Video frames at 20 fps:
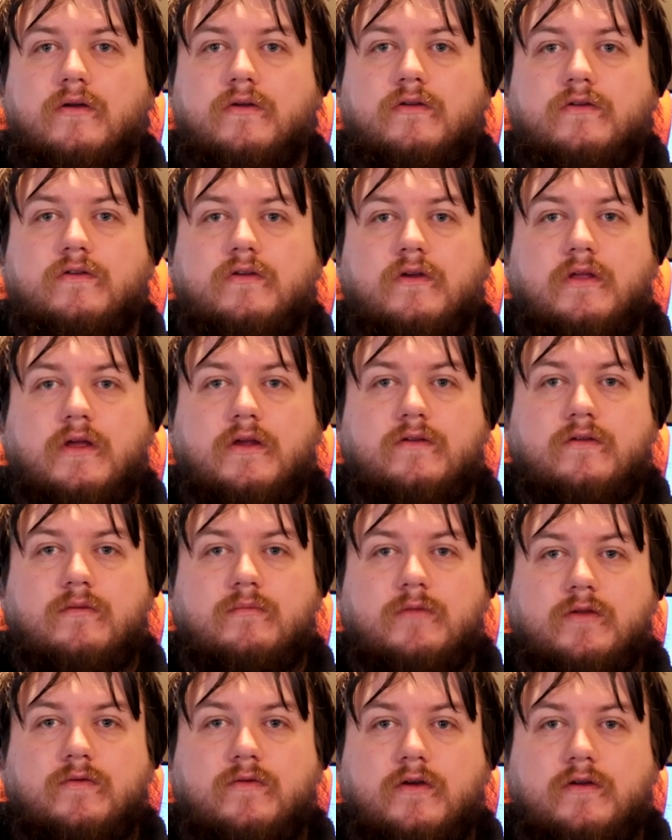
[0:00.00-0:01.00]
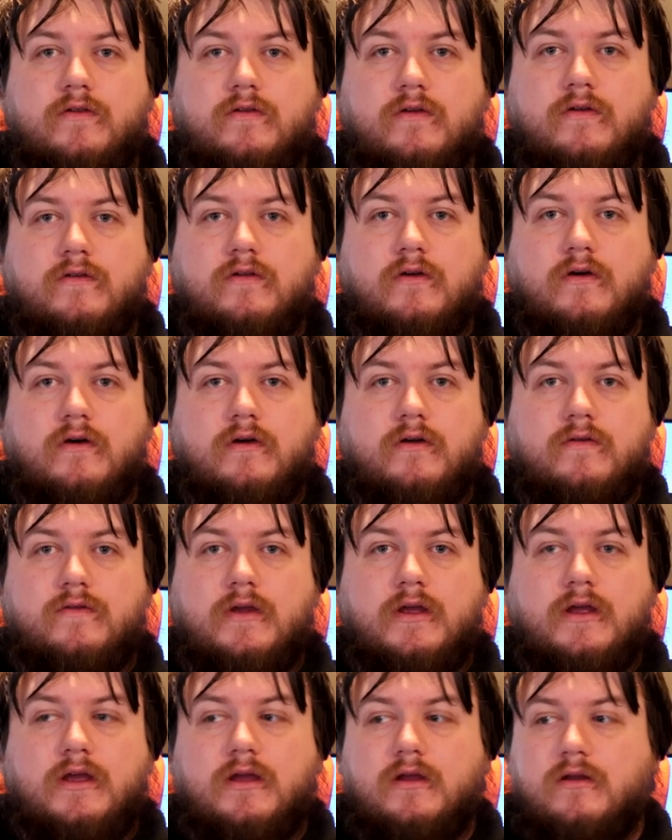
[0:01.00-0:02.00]
So that's some of the photos that I've
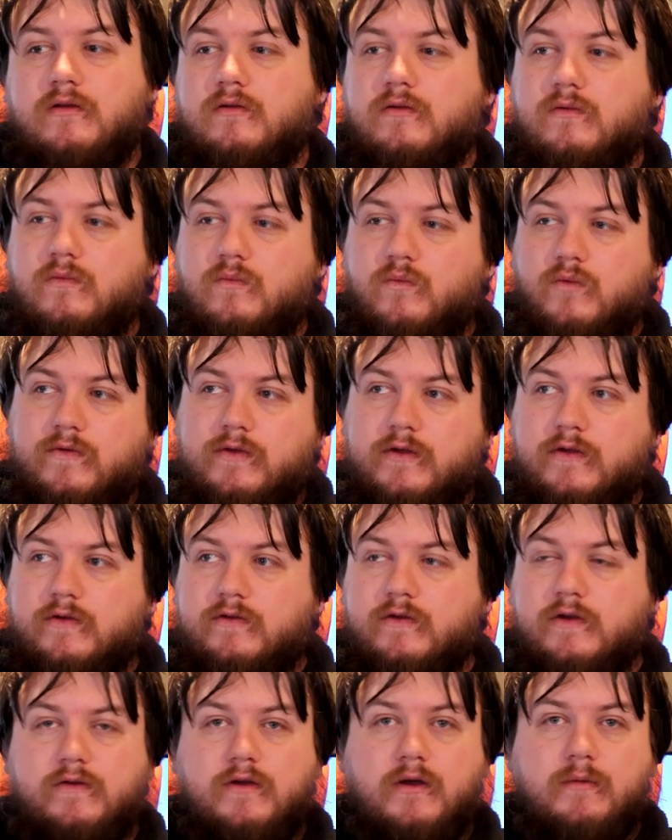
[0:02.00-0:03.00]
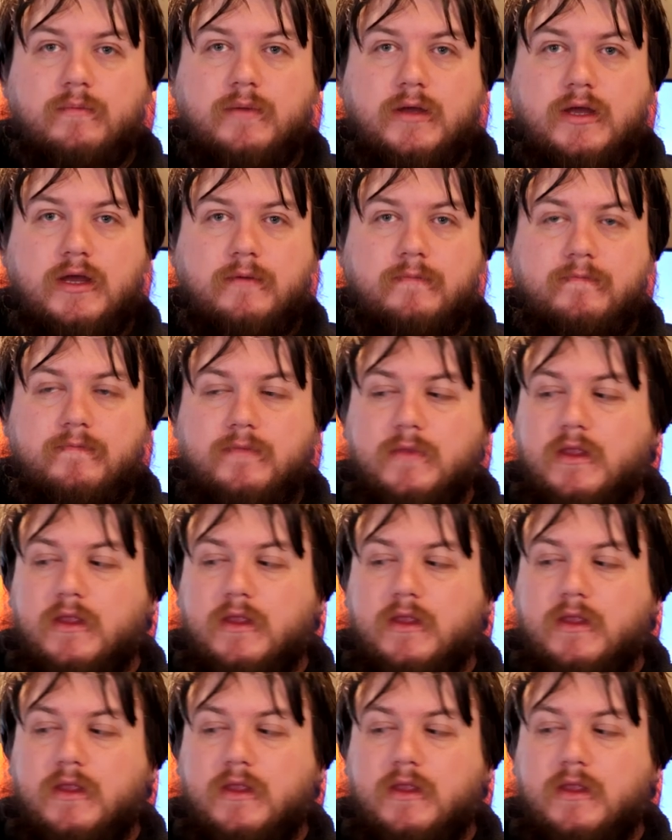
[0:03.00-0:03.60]
taken with this setup here.